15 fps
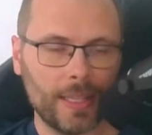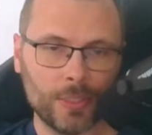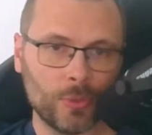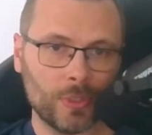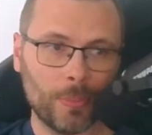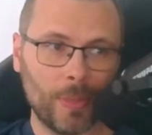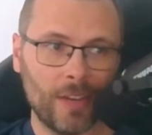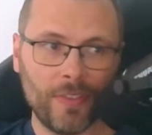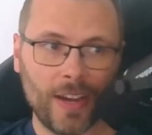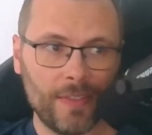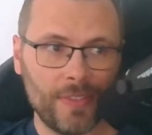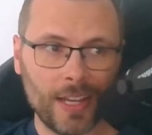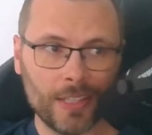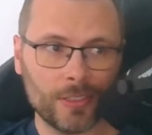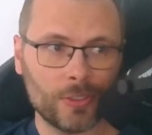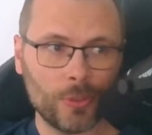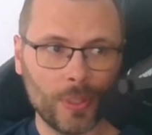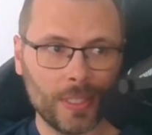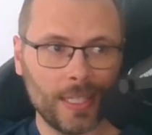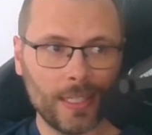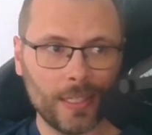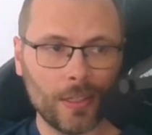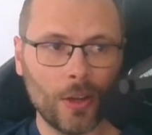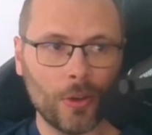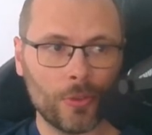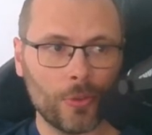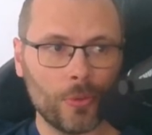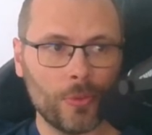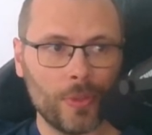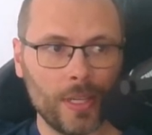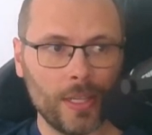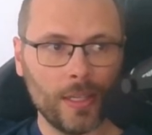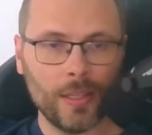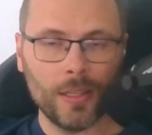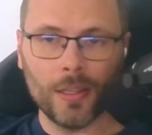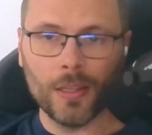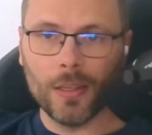This was above 5,000, so it needed to go through the